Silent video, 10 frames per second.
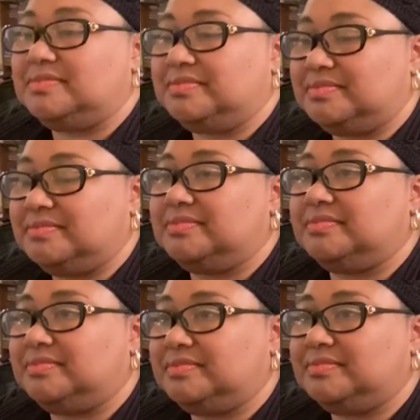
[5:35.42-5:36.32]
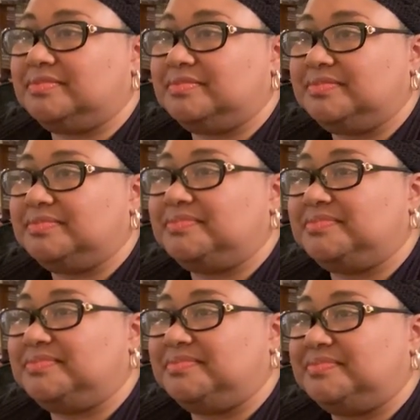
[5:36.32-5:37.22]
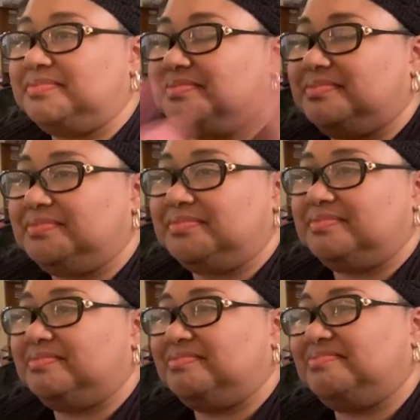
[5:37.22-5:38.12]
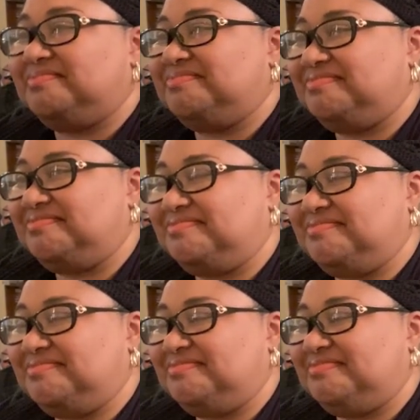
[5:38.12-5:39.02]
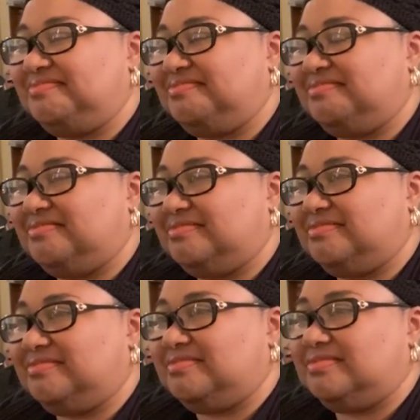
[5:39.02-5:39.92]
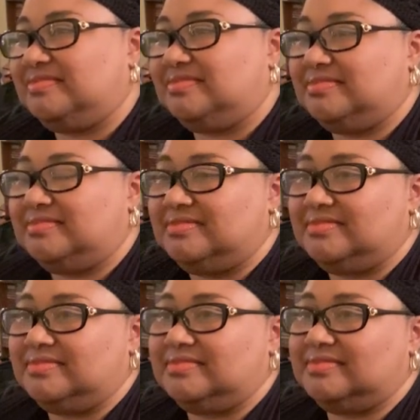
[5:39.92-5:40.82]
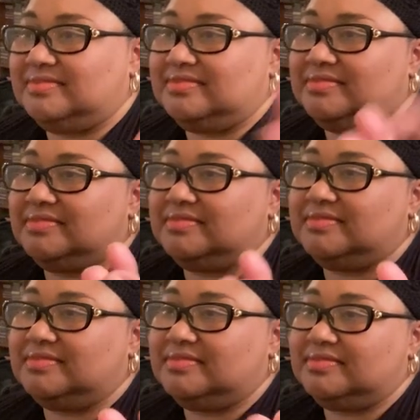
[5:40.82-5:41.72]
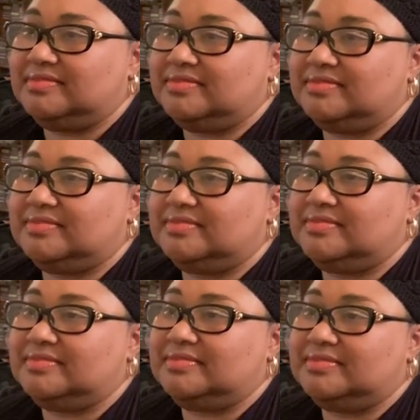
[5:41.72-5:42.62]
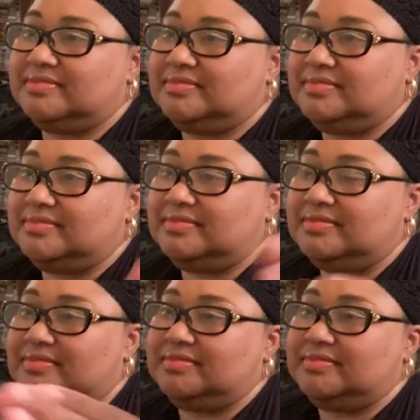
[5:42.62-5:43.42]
The person shown says nothing.